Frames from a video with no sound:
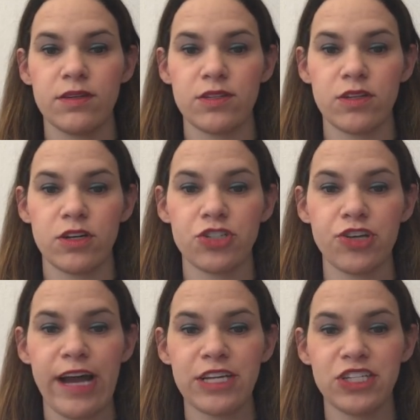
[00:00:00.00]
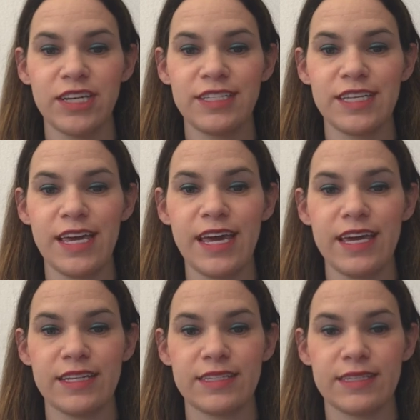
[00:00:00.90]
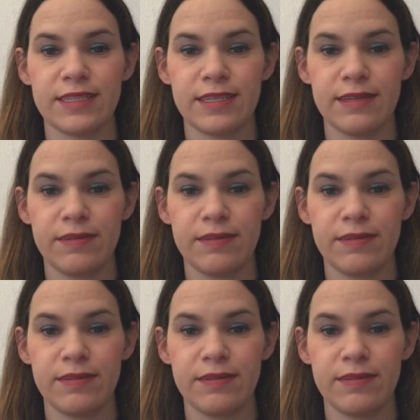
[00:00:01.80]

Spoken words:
So the contraction is it's.